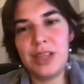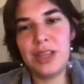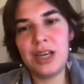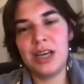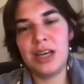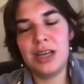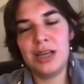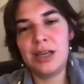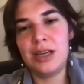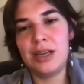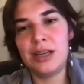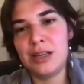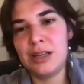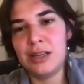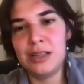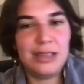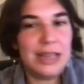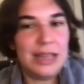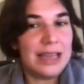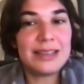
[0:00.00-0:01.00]

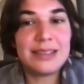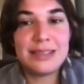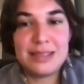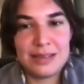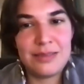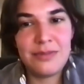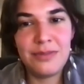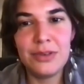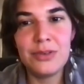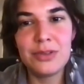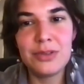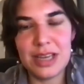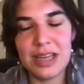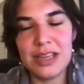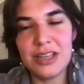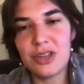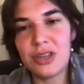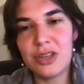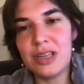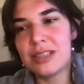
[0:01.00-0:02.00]
the next few
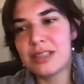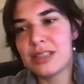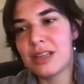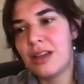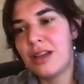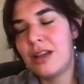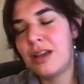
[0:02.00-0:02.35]
centuries.